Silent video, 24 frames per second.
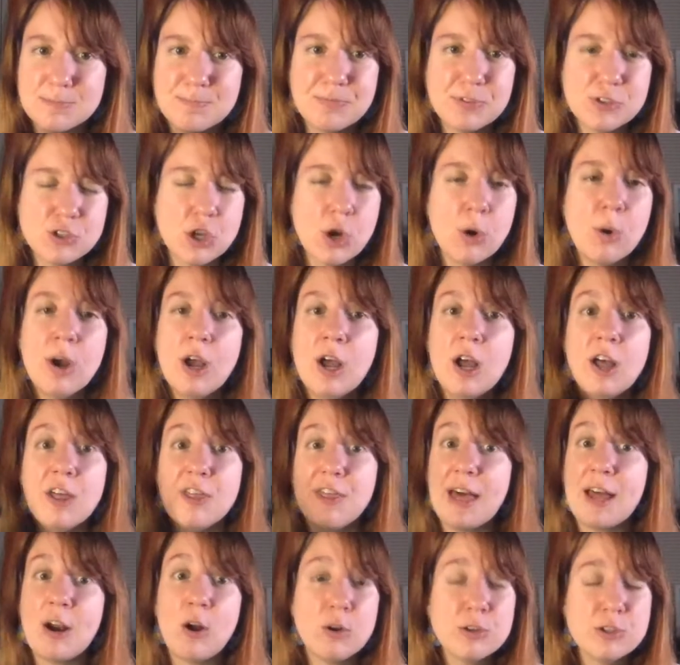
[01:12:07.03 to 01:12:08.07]
So
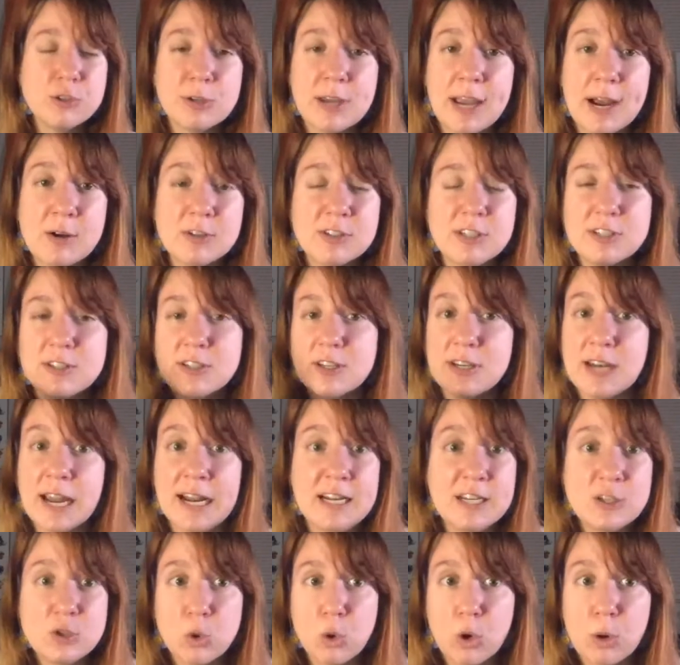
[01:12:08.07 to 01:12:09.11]
that also counts as a
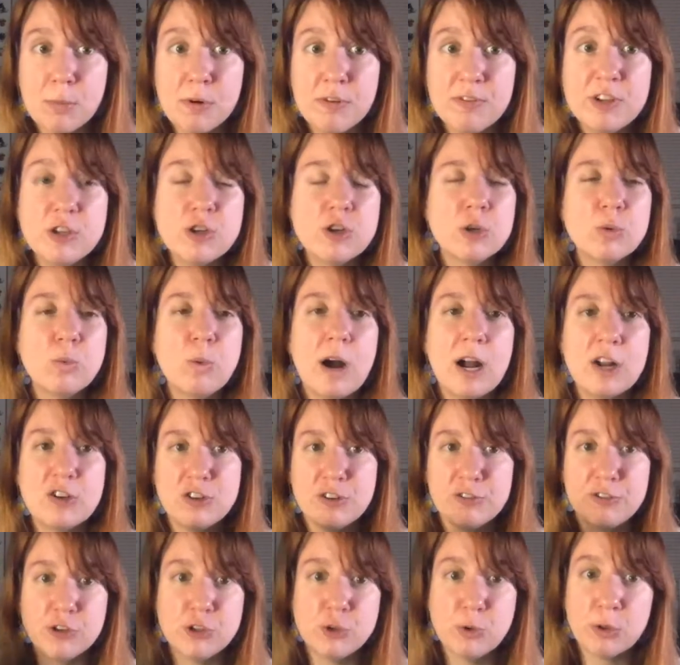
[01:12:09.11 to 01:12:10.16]
90s horror movie you could watch if
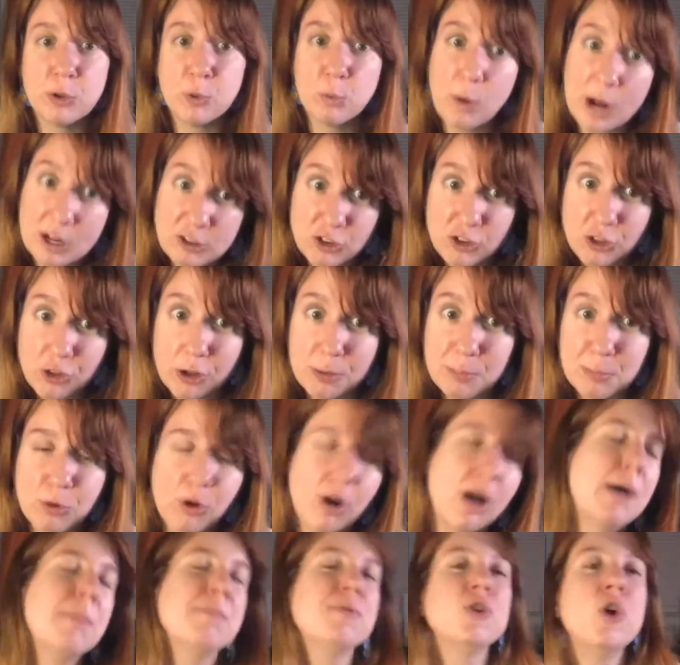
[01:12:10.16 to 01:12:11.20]
you're doing the watchathon
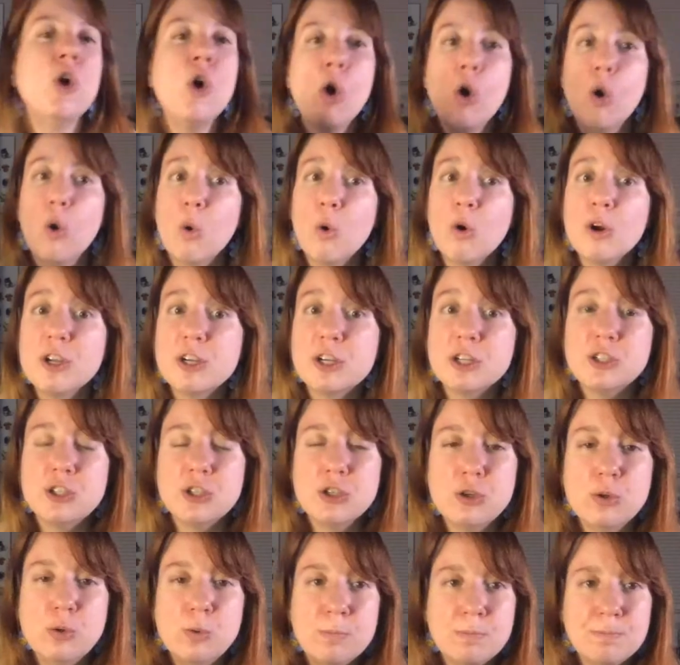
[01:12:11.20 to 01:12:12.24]
prompts, or you could
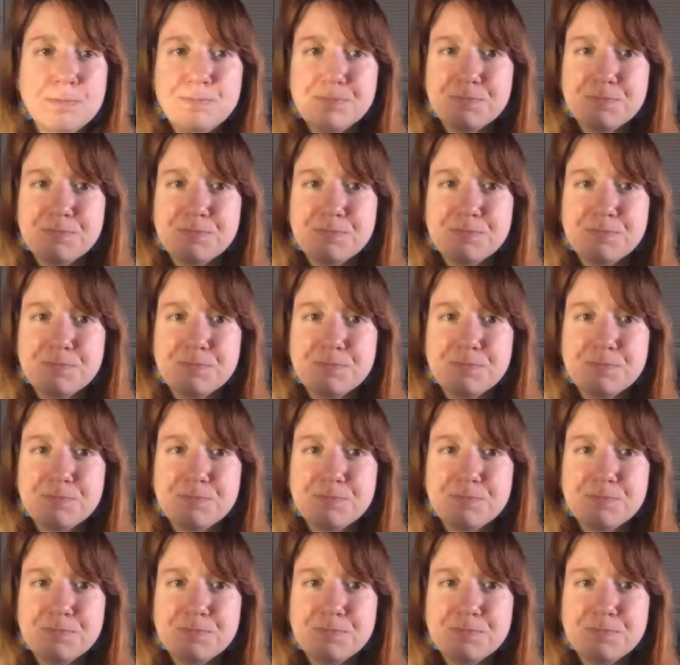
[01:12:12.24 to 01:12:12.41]
do,